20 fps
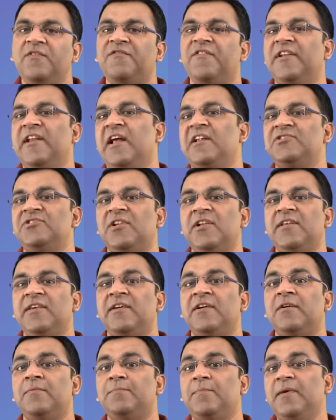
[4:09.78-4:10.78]
a financial
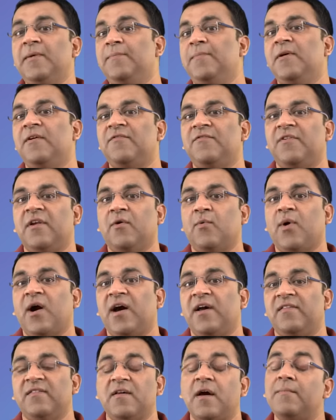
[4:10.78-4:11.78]
year, PPF
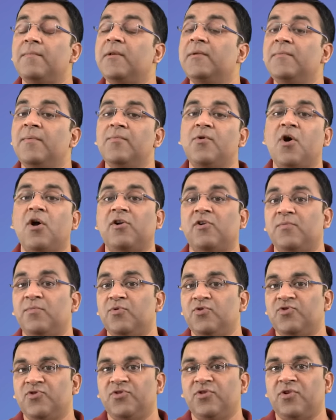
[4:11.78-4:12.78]
requires a minimum
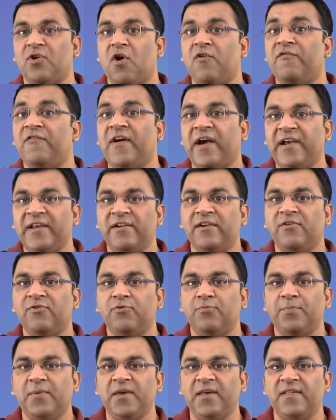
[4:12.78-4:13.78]
contribution of 500
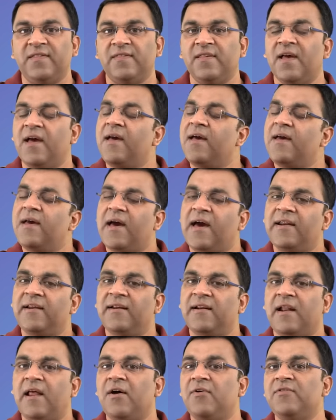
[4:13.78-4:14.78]
rupees and
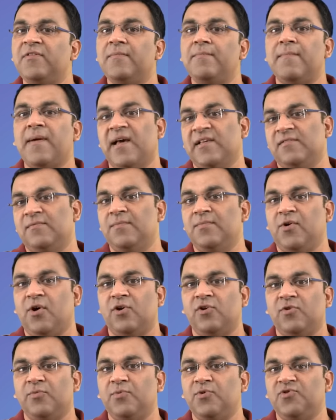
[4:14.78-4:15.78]
it allows a maximum
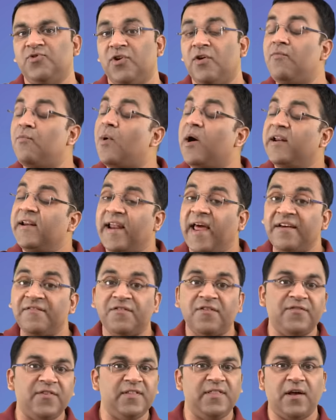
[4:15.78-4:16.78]
contribution of
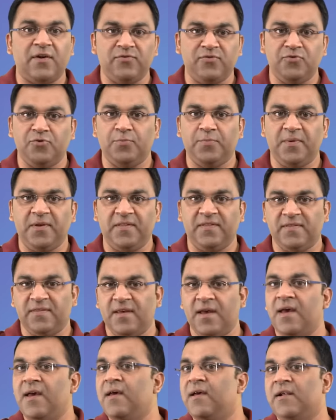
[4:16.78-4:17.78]
1,50,000 rupees.
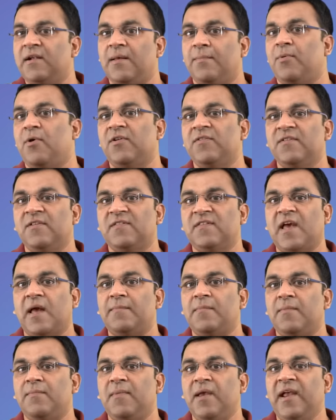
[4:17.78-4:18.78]
Deposits can
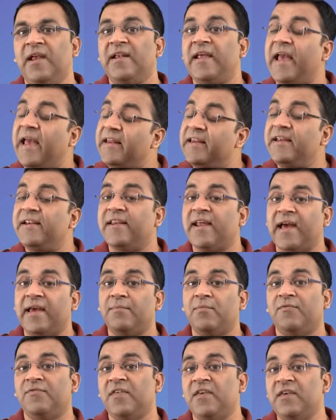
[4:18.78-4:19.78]
be made any
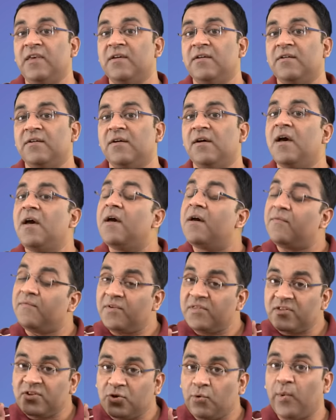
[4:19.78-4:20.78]
time of the year,
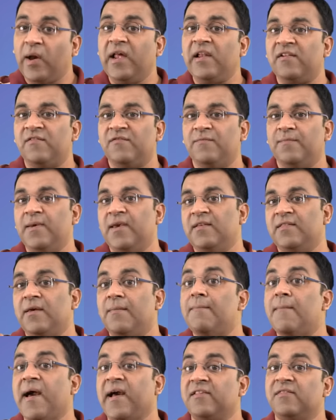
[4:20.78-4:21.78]
with 12 being the
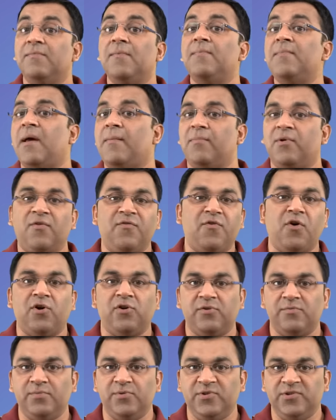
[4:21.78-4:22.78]
maximum number of
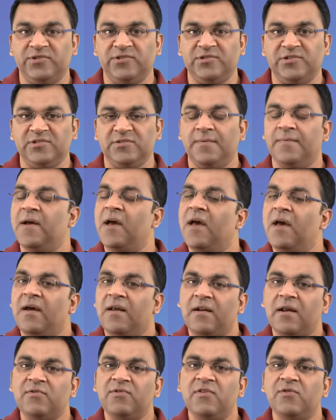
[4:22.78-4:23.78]
contributions.
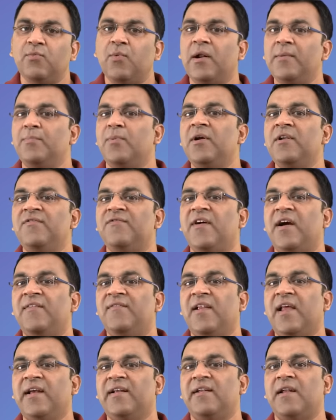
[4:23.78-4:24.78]
Now, this 1.5
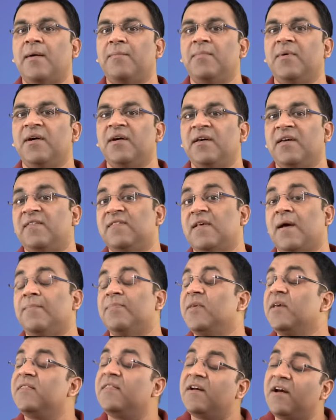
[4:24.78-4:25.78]
lakh number is
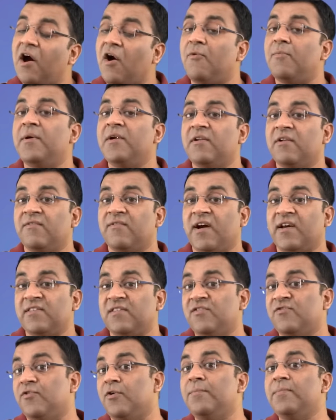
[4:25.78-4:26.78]
something the government
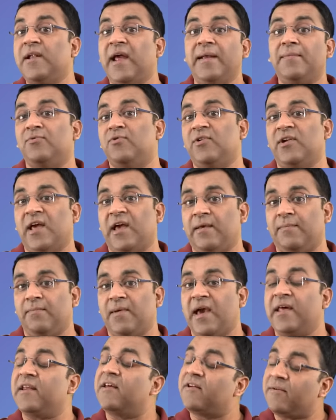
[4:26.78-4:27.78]
revises from time to time.
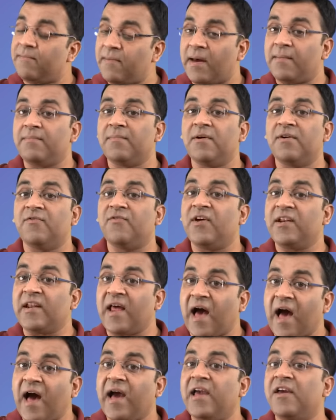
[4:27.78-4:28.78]
And I remember when
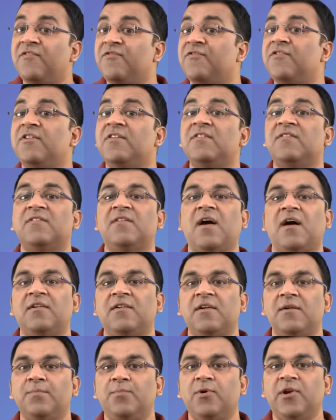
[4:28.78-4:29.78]
I first
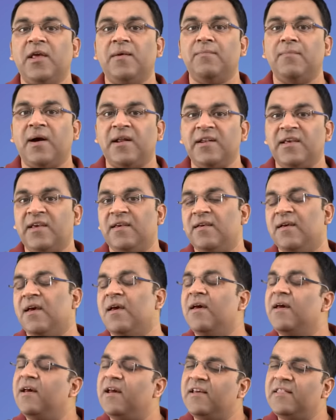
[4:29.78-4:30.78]
started putting money
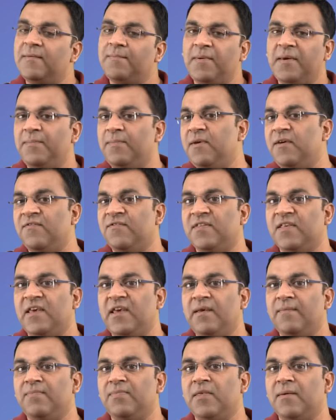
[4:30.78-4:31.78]
in the PPF
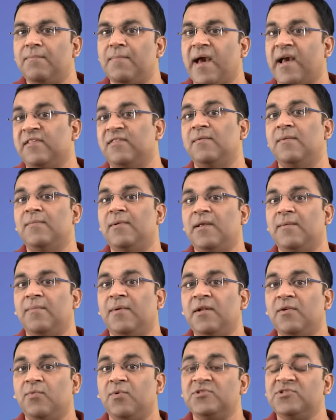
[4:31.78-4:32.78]
scheme, the maximum
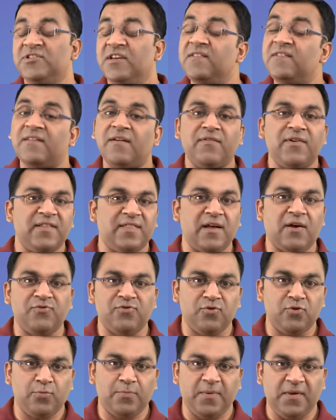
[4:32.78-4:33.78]
limit was just
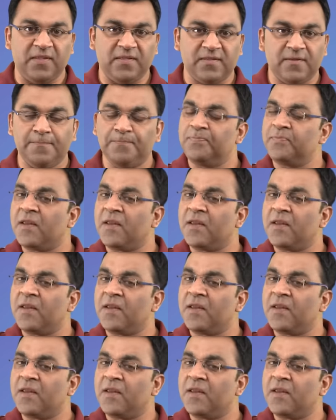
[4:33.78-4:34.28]
70,000 rupees.